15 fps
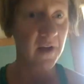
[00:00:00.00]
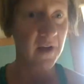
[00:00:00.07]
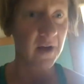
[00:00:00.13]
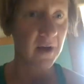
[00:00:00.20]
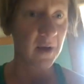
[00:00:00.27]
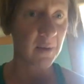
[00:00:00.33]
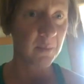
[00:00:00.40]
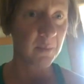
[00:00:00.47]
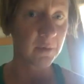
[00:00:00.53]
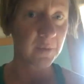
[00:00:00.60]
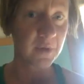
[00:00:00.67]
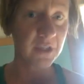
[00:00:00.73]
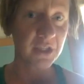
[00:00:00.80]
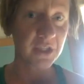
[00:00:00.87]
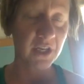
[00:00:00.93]
We'll
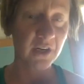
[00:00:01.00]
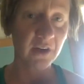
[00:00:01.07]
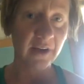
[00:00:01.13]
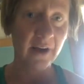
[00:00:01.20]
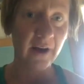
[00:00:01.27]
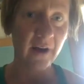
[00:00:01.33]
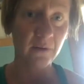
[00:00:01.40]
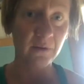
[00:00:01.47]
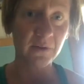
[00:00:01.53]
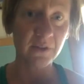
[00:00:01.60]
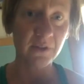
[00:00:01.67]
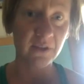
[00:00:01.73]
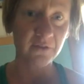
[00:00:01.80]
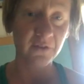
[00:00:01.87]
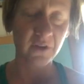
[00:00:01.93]
be sharing out
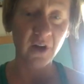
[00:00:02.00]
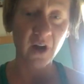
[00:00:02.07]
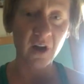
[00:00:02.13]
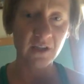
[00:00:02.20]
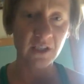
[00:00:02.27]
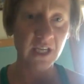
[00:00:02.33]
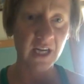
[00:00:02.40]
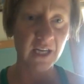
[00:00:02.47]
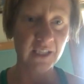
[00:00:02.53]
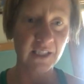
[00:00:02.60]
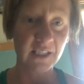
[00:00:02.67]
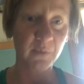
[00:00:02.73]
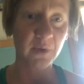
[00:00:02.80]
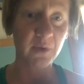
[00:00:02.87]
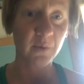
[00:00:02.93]
different contacts,
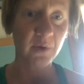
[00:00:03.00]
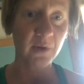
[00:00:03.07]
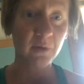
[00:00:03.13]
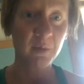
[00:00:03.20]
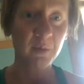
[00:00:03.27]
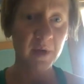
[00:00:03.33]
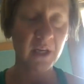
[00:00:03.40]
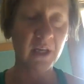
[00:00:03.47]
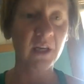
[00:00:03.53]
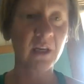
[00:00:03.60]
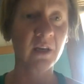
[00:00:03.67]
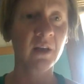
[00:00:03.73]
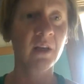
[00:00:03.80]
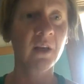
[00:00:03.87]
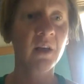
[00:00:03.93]
and we will
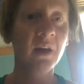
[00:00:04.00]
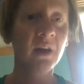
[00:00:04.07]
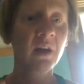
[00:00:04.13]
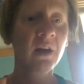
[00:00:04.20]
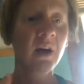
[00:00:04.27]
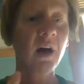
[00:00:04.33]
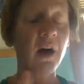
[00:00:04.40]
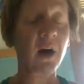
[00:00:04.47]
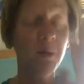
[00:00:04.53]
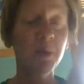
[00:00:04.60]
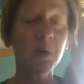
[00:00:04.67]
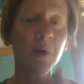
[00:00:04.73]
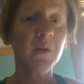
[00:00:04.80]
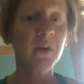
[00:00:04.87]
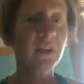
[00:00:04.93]
be
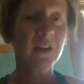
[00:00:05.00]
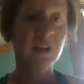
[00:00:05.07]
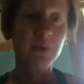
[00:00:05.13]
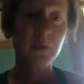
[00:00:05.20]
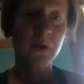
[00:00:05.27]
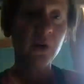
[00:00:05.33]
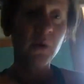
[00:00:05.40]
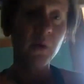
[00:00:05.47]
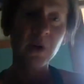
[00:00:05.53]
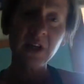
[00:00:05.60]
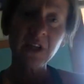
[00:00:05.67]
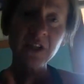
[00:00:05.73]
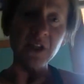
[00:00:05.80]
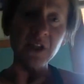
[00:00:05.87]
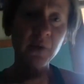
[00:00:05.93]
uploading this
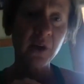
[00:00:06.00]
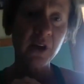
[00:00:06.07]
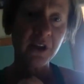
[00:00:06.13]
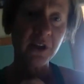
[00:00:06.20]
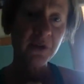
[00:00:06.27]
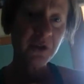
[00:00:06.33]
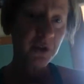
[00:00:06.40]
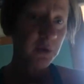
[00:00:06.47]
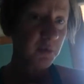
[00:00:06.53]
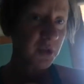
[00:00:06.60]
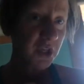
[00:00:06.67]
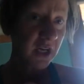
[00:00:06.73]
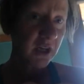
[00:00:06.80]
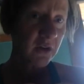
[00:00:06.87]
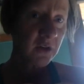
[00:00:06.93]
recording to our YouTube
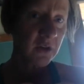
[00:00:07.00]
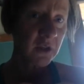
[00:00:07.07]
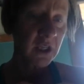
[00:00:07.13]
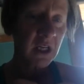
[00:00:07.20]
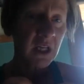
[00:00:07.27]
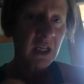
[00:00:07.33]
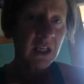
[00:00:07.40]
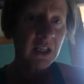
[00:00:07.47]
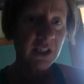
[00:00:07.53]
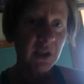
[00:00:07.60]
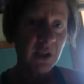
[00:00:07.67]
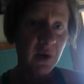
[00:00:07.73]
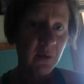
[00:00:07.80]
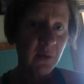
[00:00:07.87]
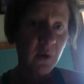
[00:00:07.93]
channel.
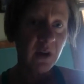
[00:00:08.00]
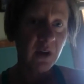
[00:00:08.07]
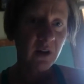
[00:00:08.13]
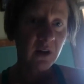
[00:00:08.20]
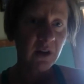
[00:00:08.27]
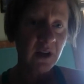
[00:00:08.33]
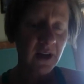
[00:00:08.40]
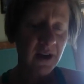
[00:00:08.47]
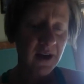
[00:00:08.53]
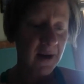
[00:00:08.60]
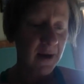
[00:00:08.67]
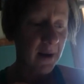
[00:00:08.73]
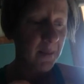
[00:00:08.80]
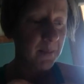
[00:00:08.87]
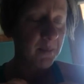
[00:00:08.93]
So I will
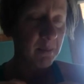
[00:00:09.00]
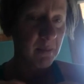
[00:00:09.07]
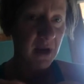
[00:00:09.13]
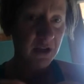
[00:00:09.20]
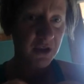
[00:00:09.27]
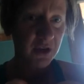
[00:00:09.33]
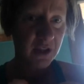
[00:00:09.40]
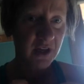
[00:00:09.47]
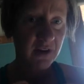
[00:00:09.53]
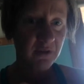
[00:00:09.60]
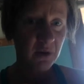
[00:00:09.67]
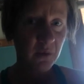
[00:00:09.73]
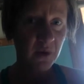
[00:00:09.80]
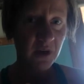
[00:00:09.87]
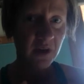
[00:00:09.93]
make sure that
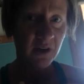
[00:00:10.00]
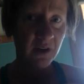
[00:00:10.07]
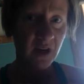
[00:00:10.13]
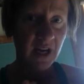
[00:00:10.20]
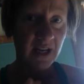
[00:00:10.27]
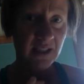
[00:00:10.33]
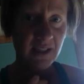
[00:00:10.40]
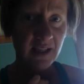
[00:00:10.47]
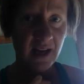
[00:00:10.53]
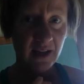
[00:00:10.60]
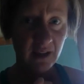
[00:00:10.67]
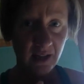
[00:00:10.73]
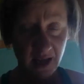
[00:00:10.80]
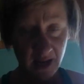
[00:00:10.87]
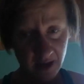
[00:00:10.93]
everyone gets
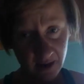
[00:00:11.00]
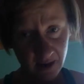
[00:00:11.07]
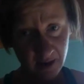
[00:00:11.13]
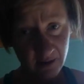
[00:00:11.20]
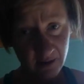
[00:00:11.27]
that link.